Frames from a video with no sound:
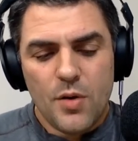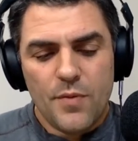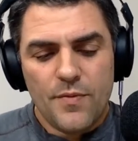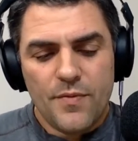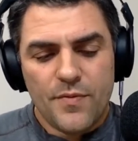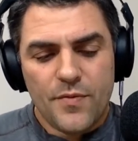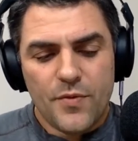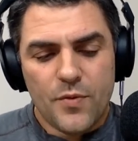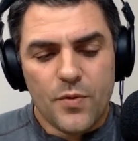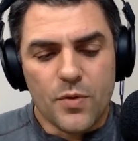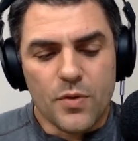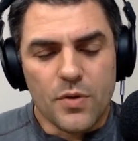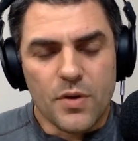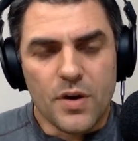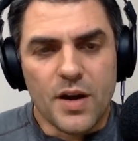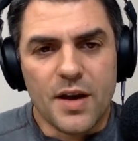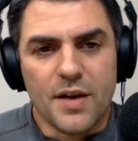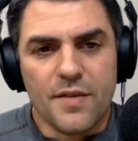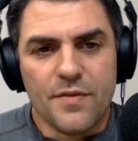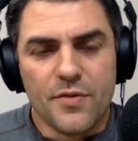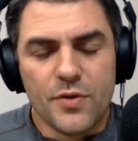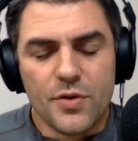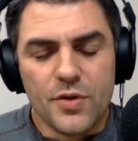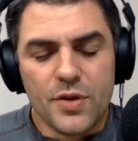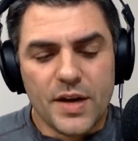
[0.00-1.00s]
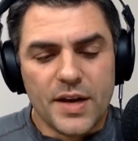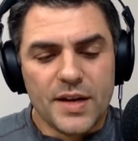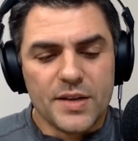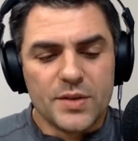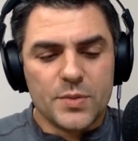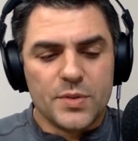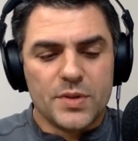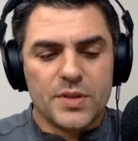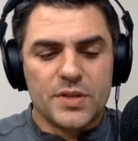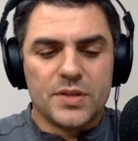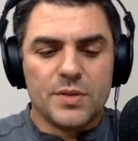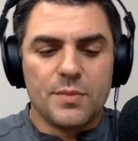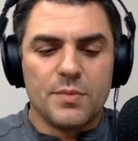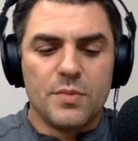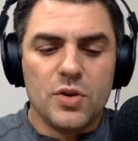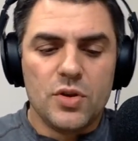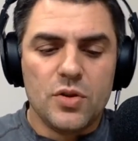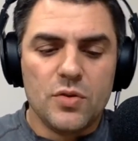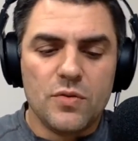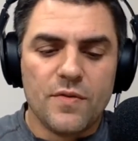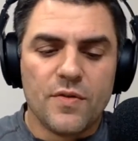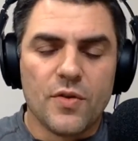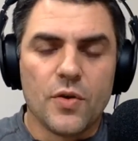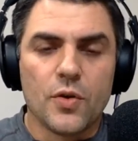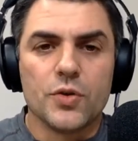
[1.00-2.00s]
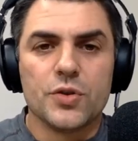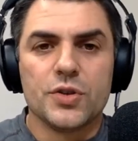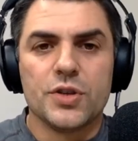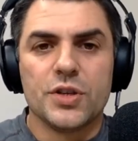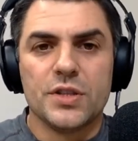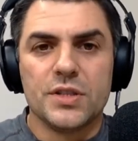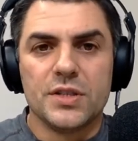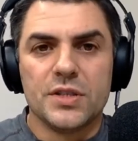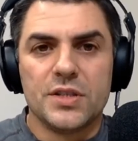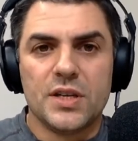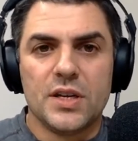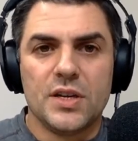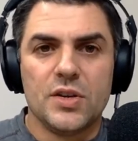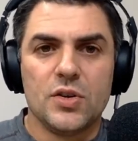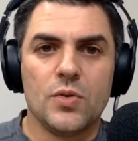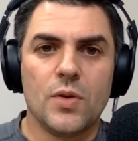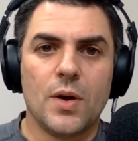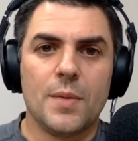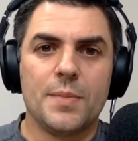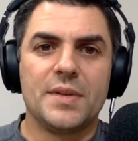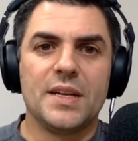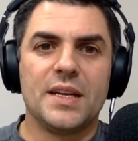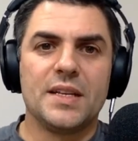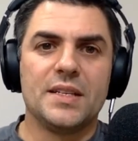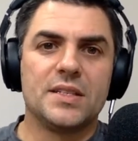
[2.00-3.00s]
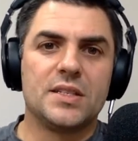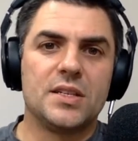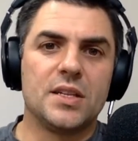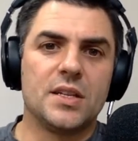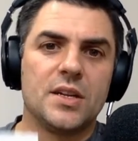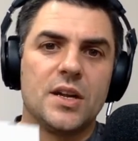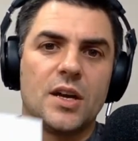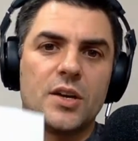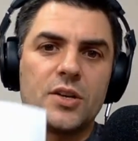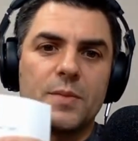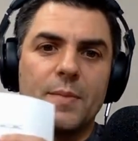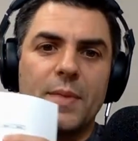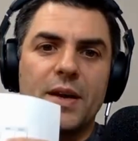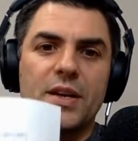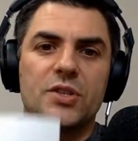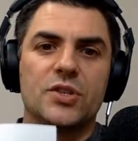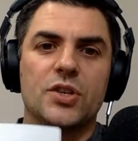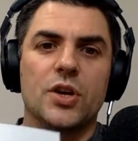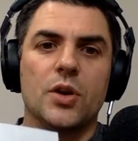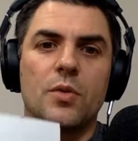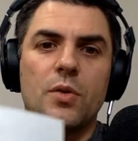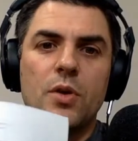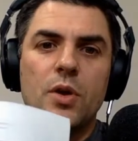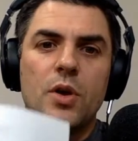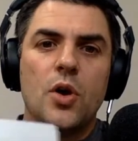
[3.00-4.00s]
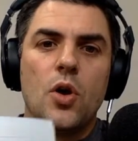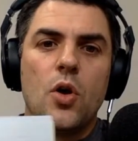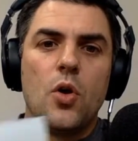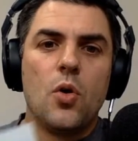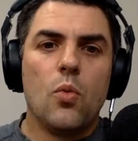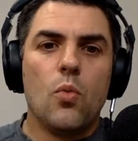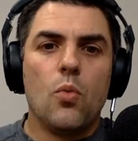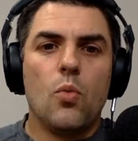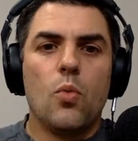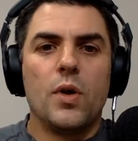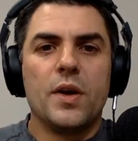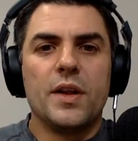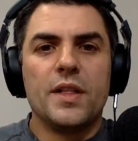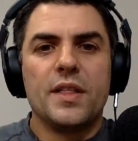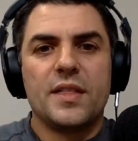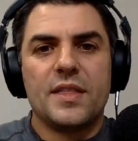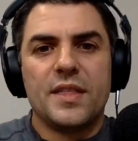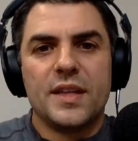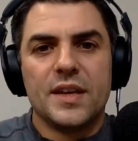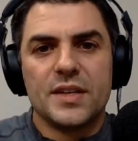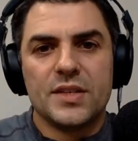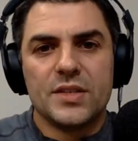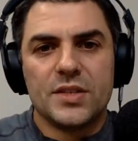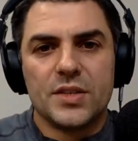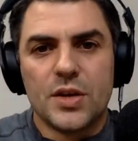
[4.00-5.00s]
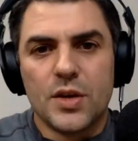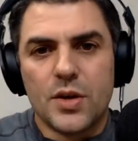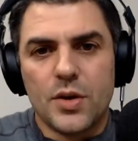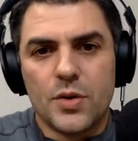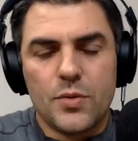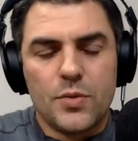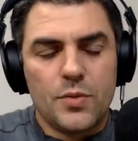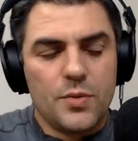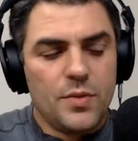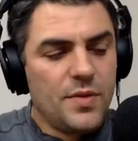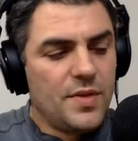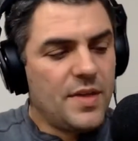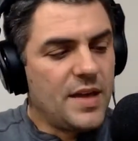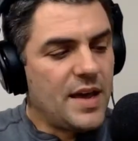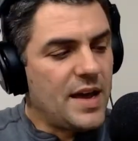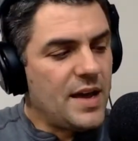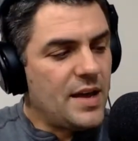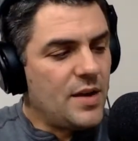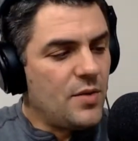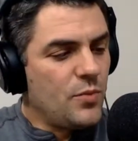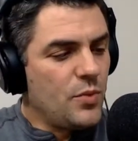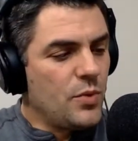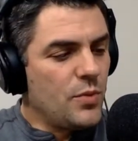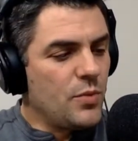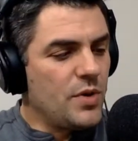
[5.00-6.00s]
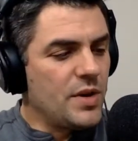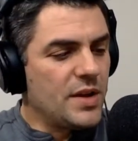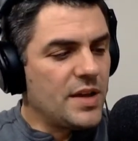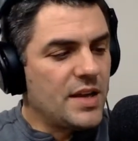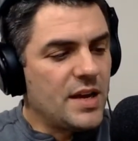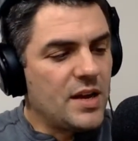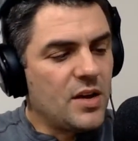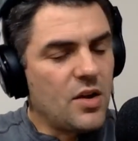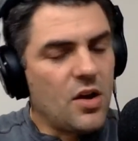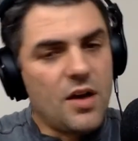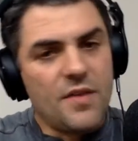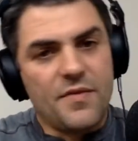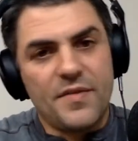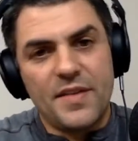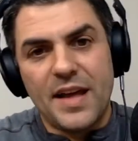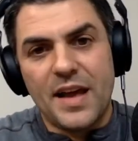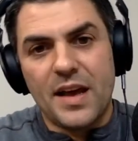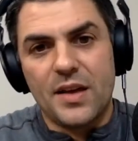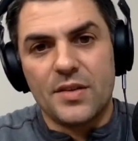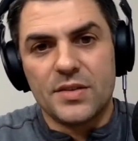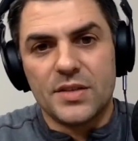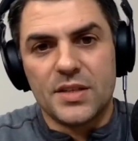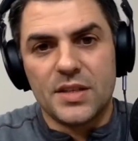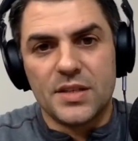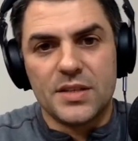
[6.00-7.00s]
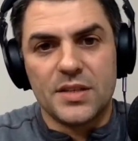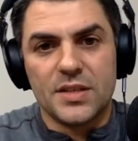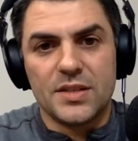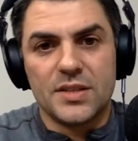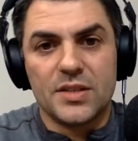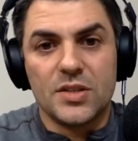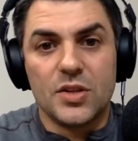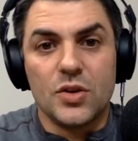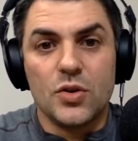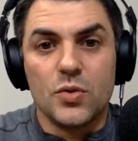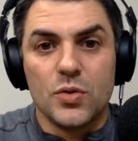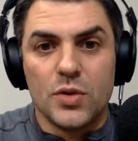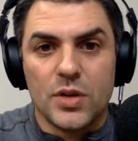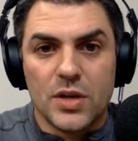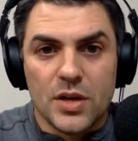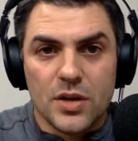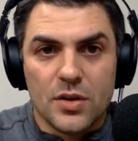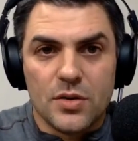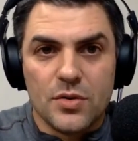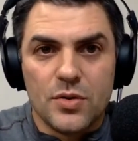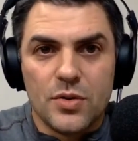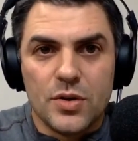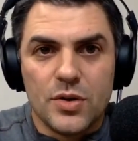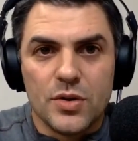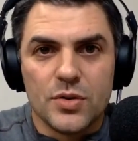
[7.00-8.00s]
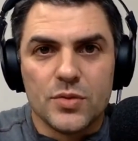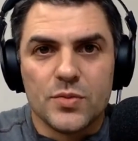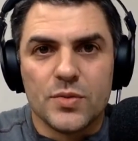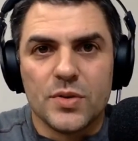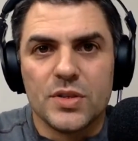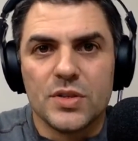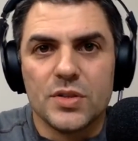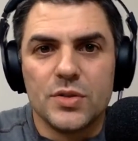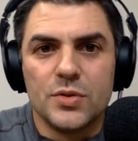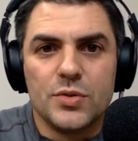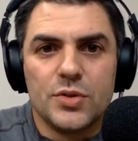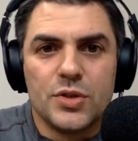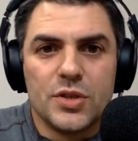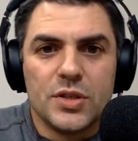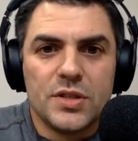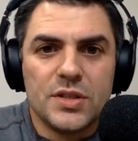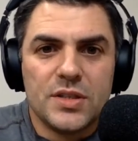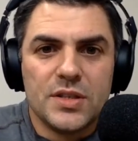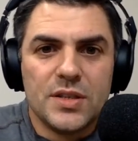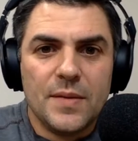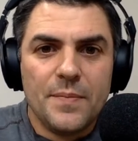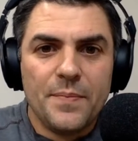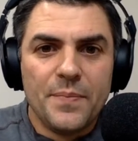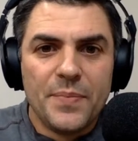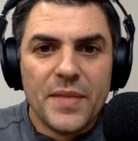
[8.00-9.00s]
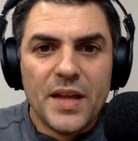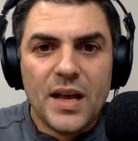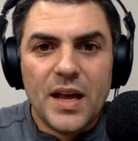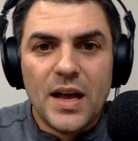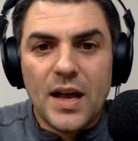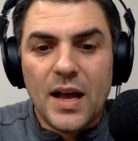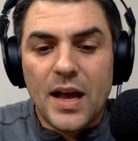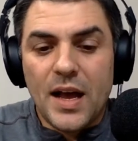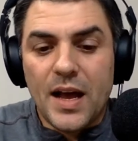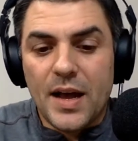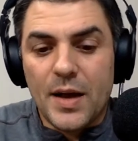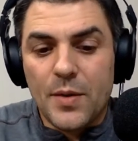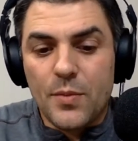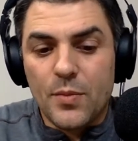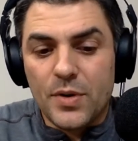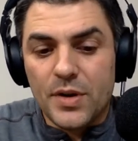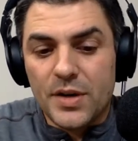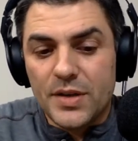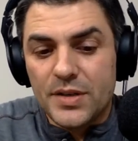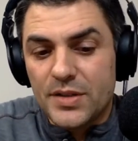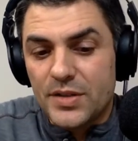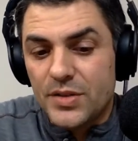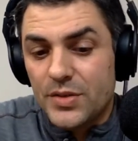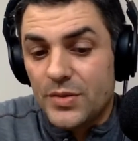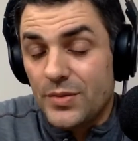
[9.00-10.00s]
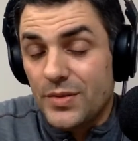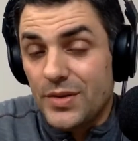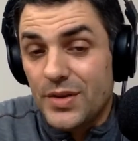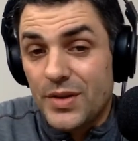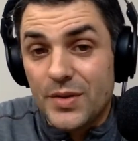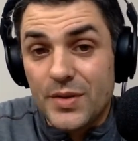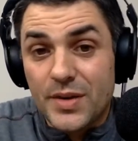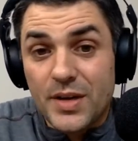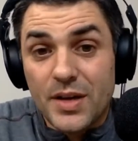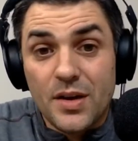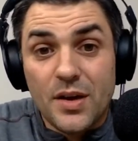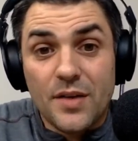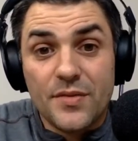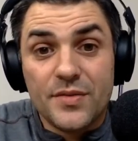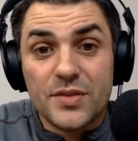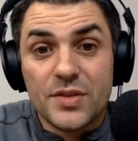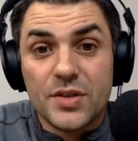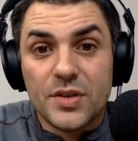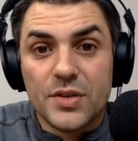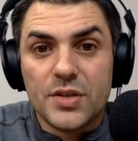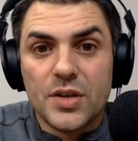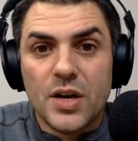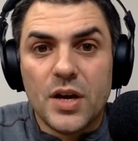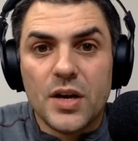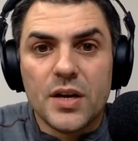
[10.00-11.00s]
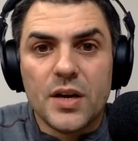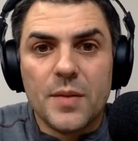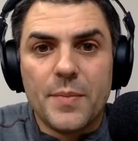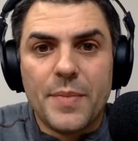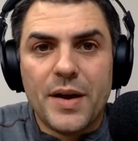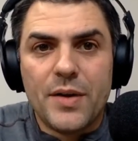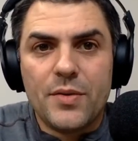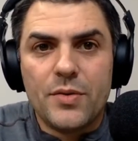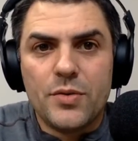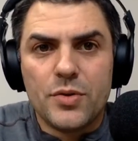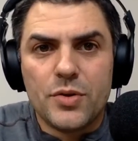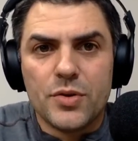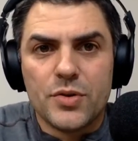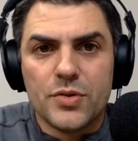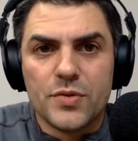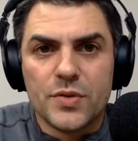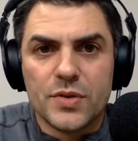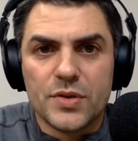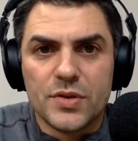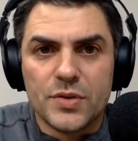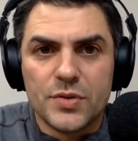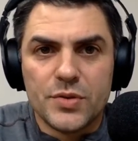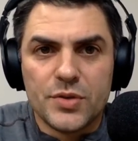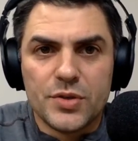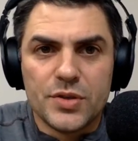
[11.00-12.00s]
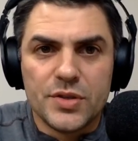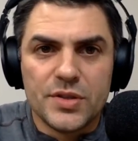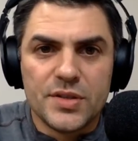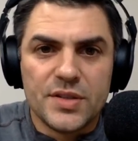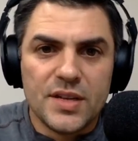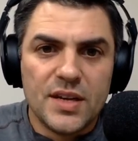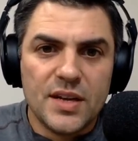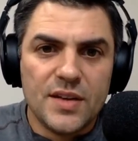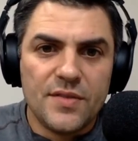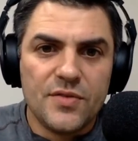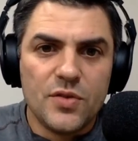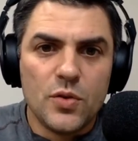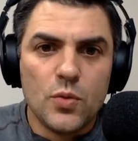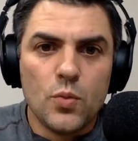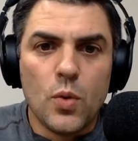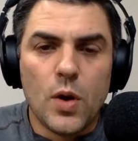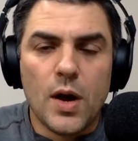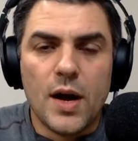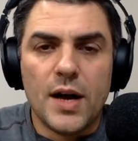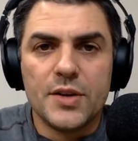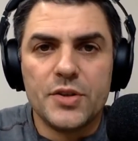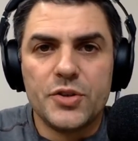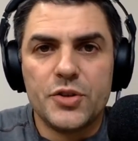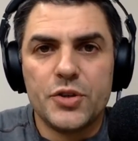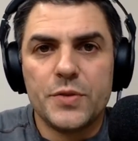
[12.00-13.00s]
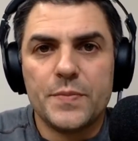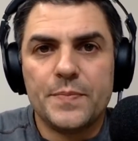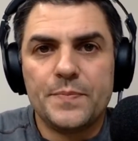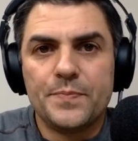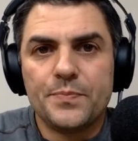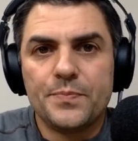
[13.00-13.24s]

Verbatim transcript: for uh, for you guys with some new versions and new updates to the Dr. Mike Show. One of the things though that we want to kick off now, since it's the new year, New Year's resolutions, I wanted to you know kick off and start talking about New Year's resolutions. If you watch